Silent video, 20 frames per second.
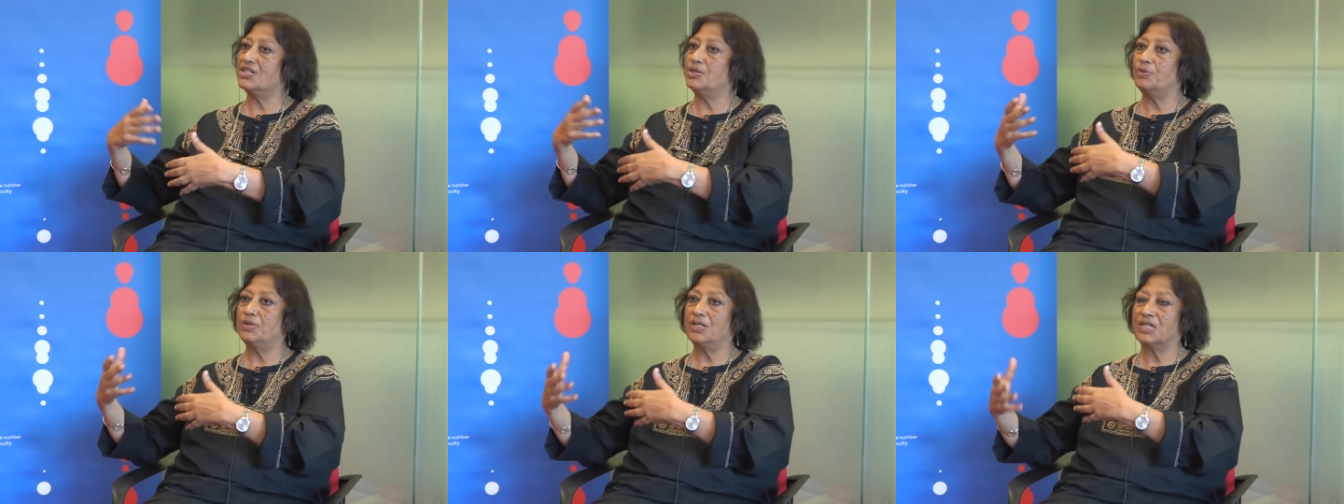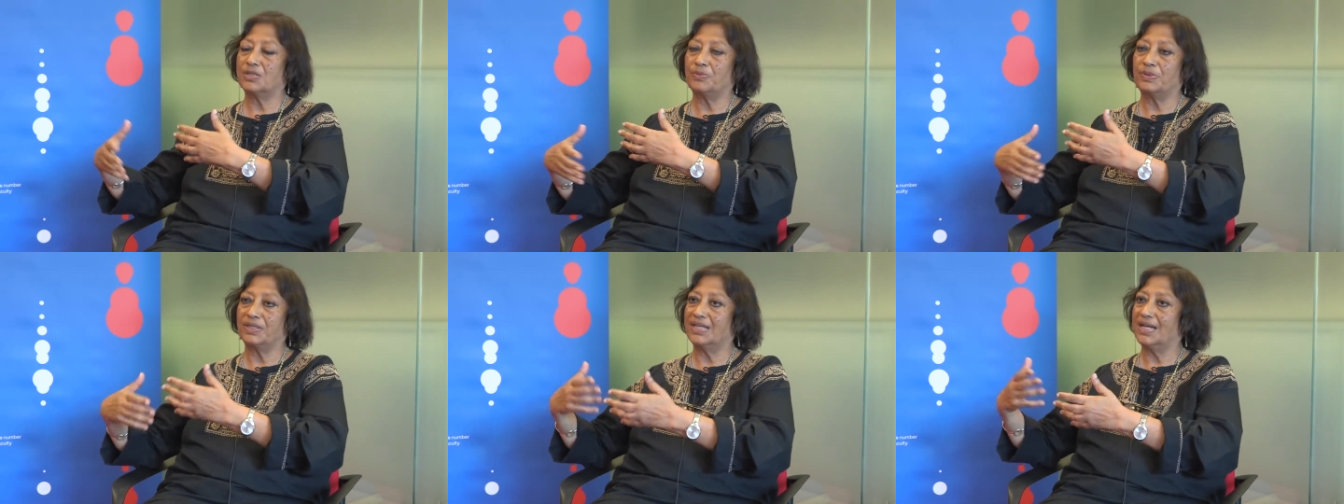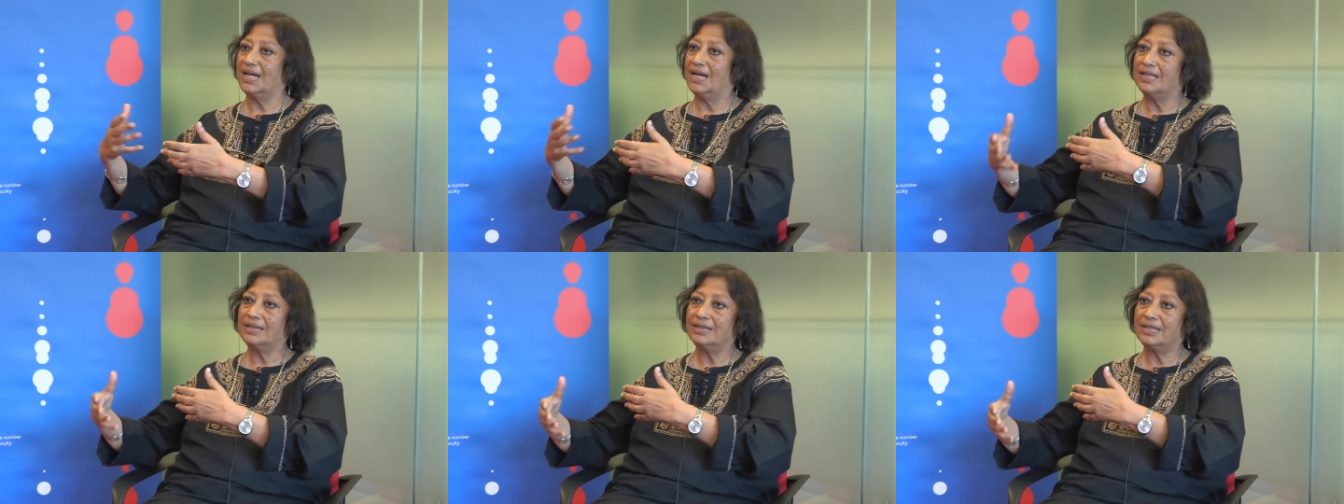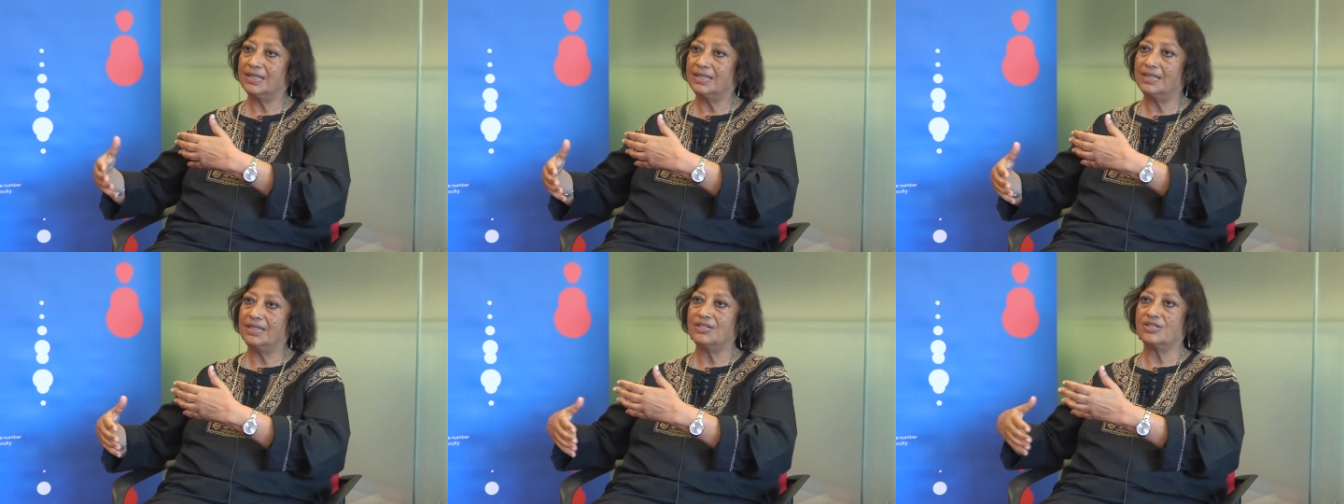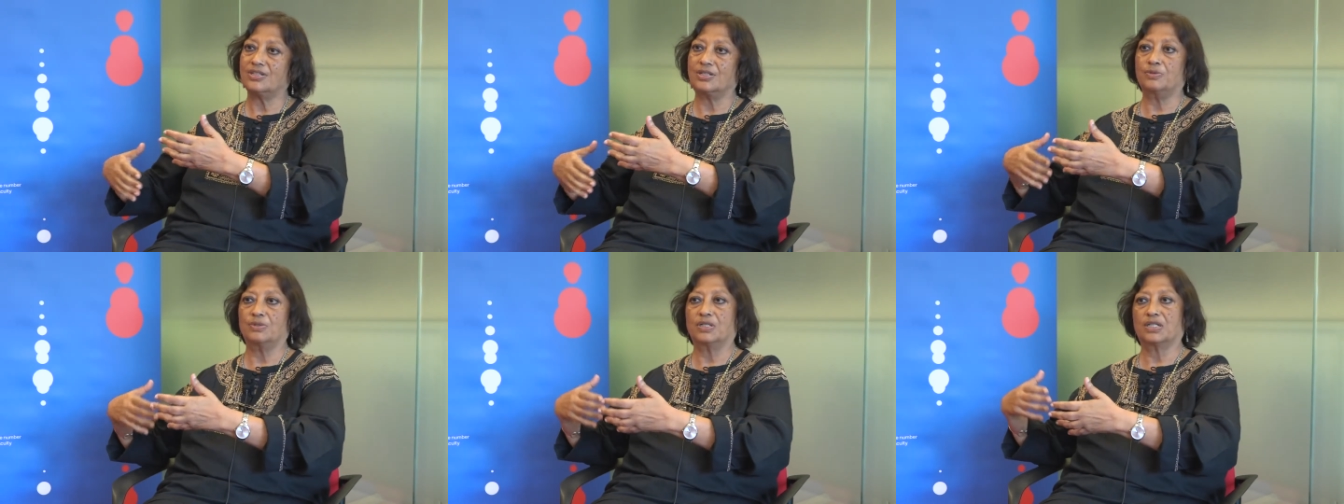She worked with Gandhi,
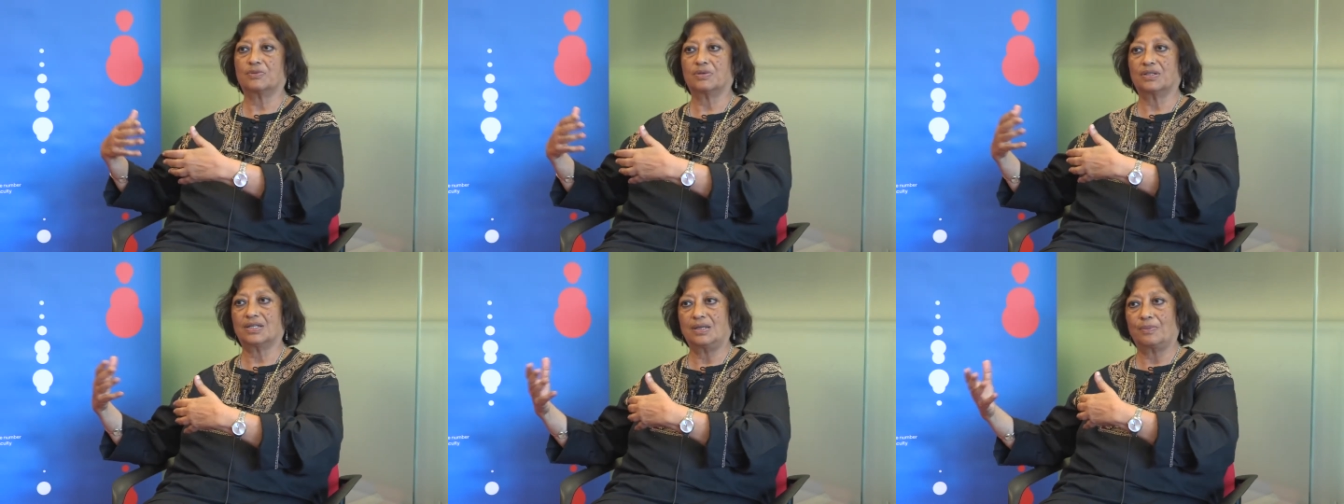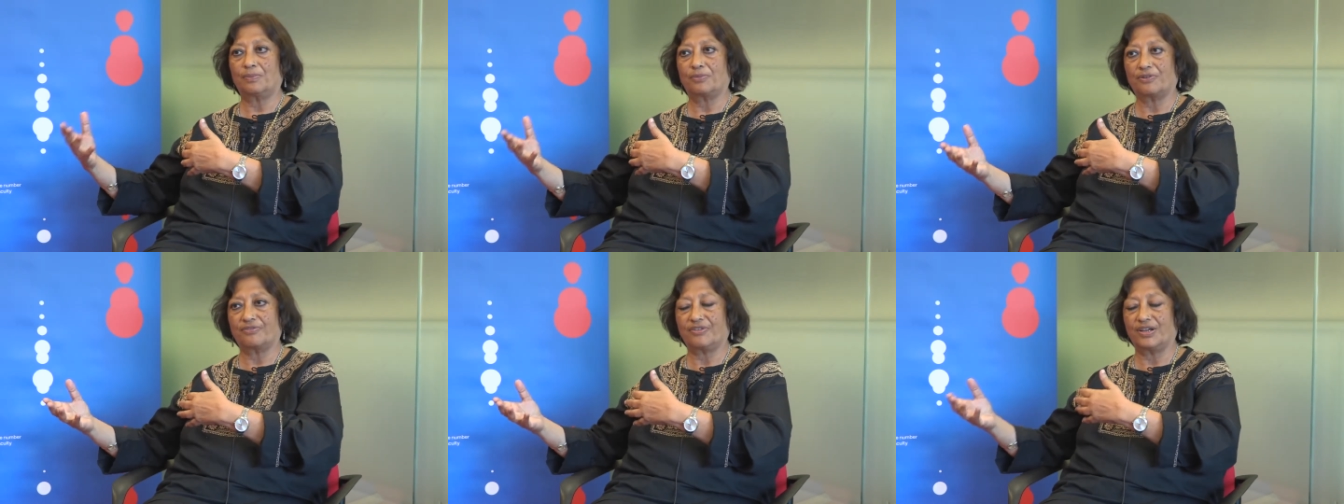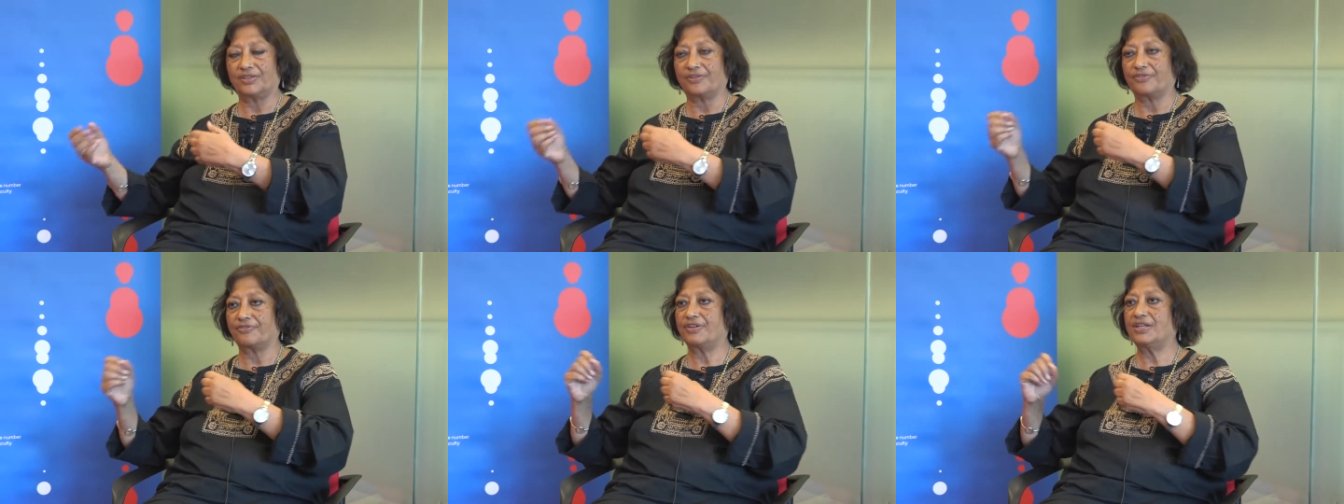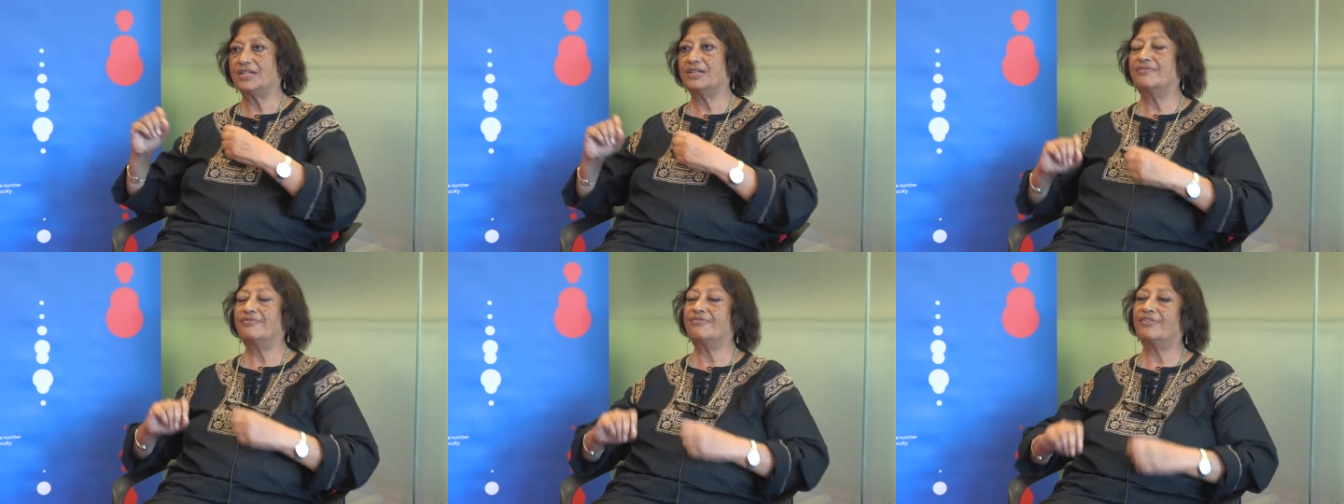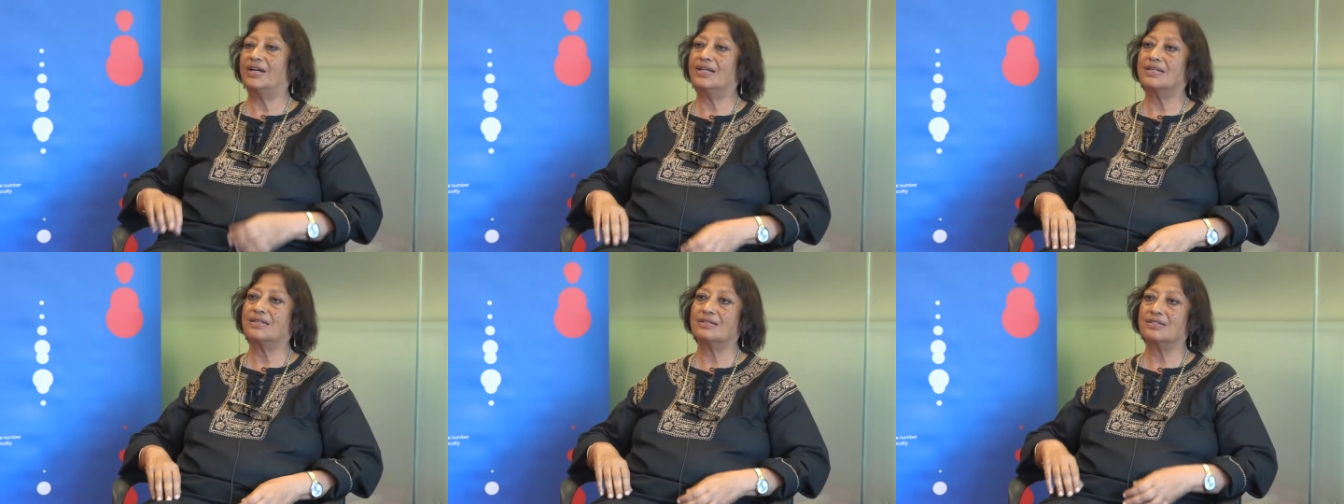she worked with a number of other freedom
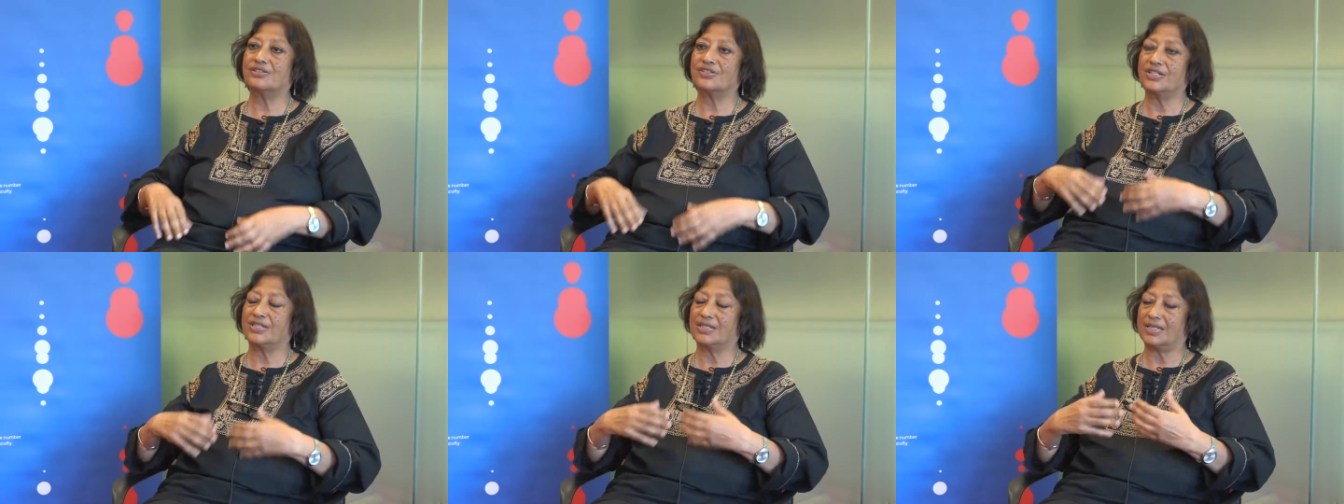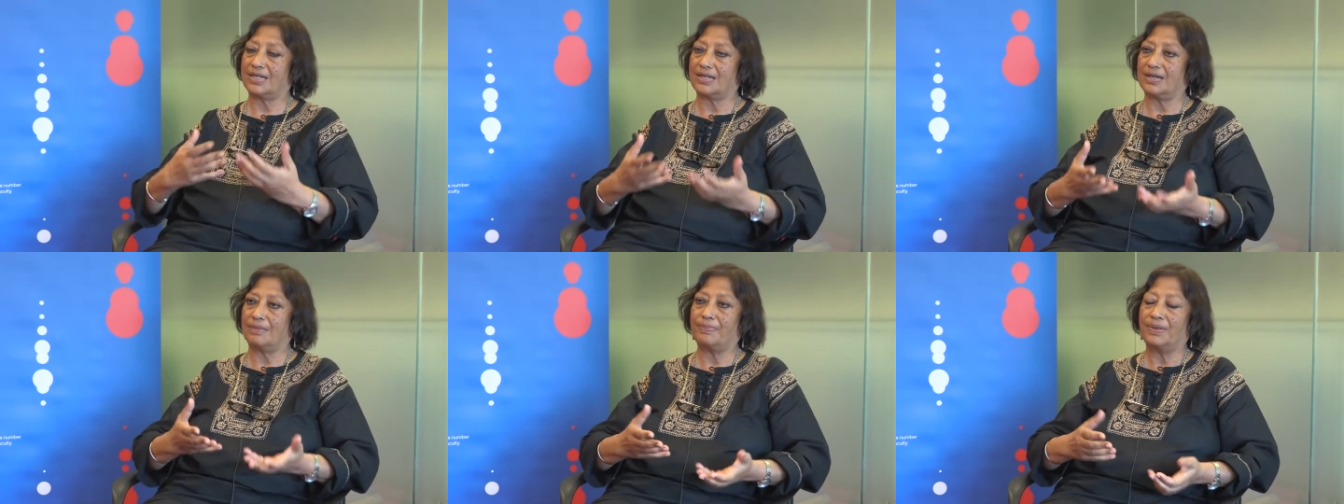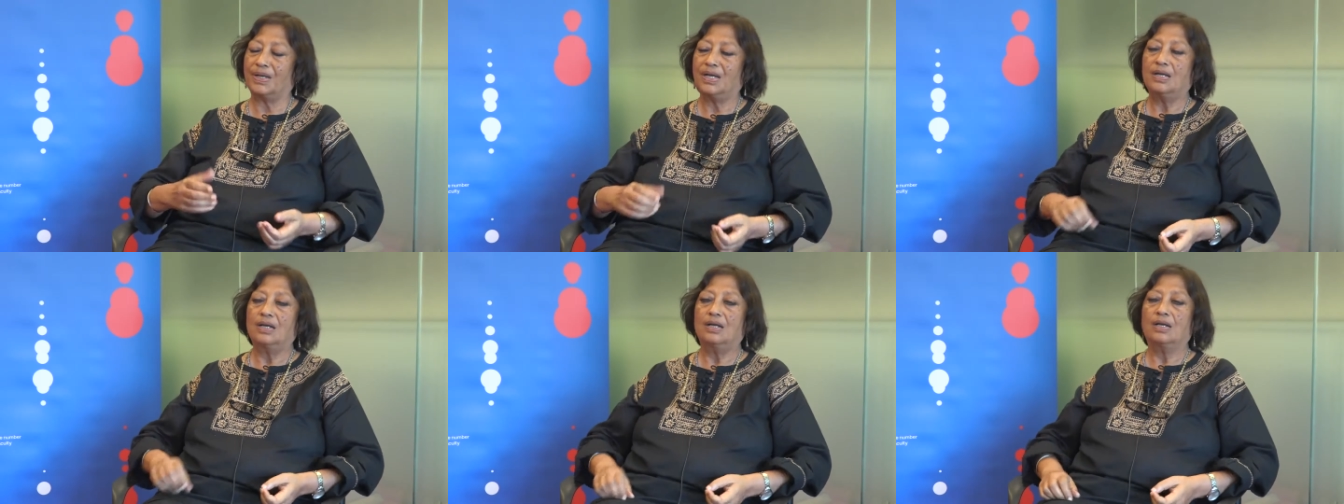fighters, she set up